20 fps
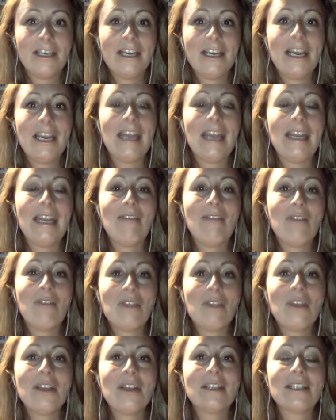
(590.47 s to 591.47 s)
And
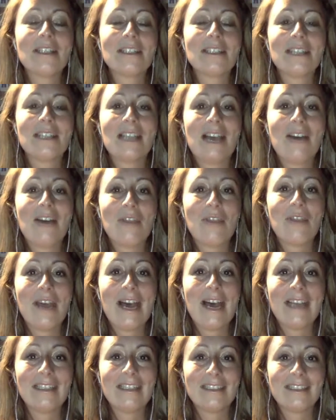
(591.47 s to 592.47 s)
everything that doesn't allow
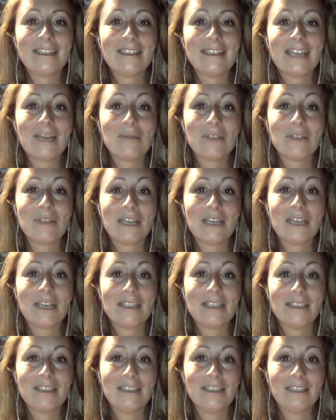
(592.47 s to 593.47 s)
that times a
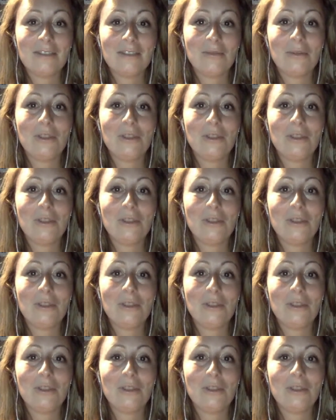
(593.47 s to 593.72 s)
godzillion,